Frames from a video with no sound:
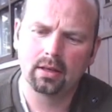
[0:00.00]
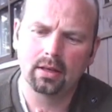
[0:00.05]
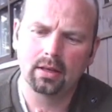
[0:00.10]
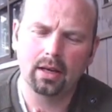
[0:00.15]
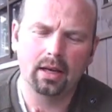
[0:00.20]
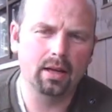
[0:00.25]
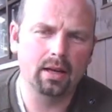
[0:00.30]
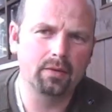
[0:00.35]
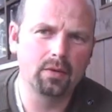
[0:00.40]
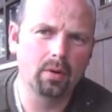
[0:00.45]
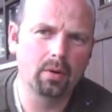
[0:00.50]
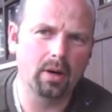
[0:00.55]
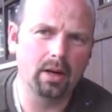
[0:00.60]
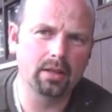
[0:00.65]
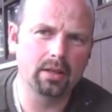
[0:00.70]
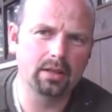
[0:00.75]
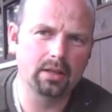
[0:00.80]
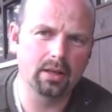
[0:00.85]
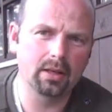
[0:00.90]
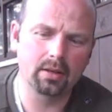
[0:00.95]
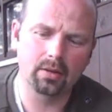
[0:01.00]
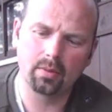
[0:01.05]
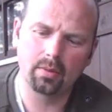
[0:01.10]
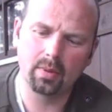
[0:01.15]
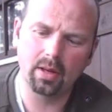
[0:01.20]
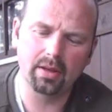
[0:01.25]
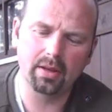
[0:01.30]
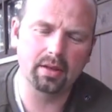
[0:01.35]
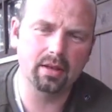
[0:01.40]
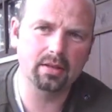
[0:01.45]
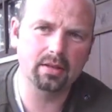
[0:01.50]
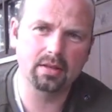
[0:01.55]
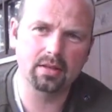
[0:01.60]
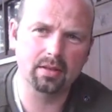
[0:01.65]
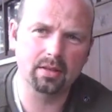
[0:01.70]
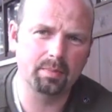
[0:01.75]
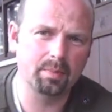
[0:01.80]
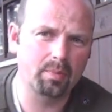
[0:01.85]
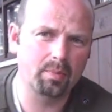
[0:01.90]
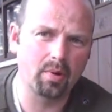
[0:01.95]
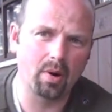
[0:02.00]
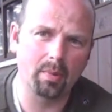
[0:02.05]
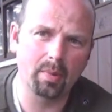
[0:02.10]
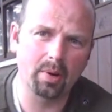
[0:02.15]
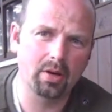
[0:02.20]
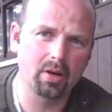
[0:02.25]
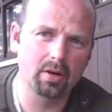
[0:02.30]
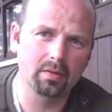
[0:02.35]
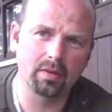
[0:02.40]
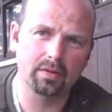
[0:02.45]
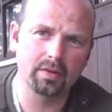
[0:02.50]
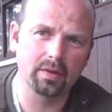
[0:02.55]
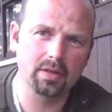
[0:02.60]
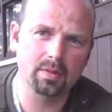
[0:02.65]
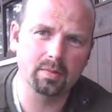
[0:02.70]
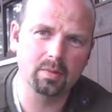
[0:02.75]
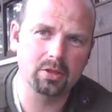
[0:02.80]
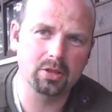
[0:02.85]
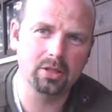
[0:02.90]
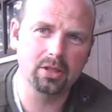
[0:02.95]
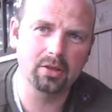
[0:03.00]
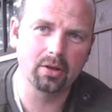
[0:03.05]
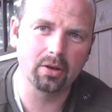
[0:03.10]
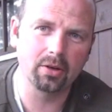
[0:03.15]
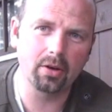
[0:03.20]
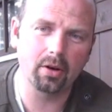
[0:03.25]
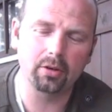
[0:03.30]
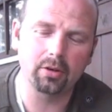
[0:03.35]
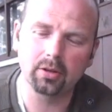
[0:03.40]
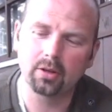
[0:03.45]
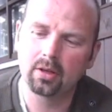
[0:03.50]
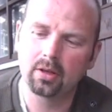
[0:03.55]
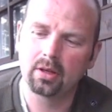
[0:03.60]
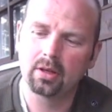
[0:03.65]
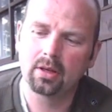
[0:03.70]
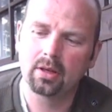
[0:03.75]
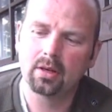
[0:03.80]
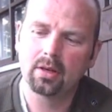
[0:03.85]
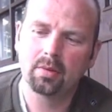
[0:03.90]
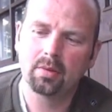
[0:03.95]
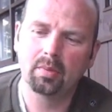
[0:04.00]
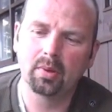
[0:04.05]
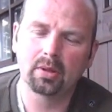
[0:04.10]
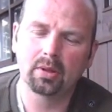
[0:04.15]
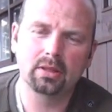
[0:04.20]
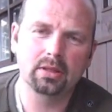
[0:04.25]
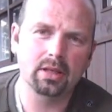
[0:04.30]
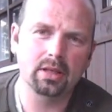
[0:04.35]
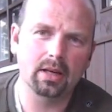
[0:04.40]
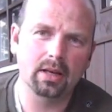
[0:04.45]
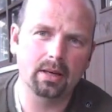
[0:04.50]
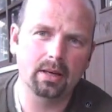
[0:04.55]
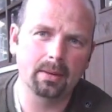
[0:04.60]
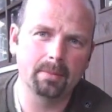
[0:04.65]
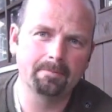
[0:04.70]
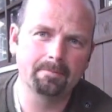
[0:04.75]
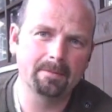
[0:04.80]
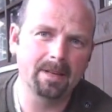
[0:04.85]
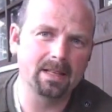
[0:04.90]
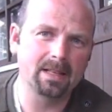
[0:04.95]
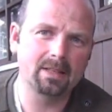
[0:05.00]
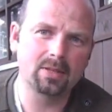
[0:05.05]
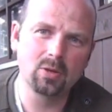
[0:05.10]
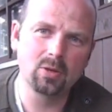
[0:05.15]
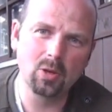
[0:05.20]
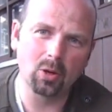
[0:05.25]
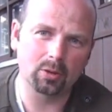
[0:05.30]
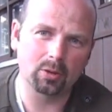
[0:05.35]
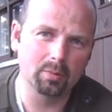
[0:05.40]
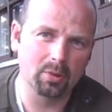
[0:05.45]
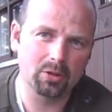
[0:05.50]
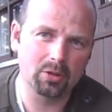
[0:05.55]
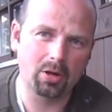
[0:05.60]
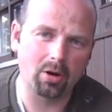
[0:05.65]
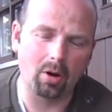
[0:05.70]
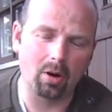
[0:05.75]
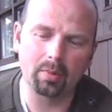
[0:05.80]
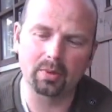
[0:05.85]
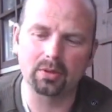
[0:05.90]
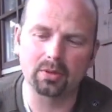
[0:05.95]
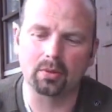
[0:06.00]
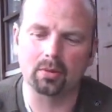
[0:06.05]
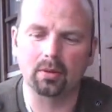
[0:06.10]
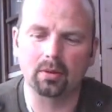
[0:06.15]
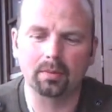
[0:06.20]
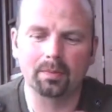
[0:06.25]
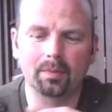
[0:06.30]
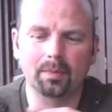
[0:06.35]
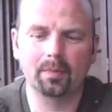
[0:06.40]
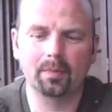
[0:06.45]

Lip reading: and I've no idea whether this is a proper cover for this machine or not, but it's not much copper at all.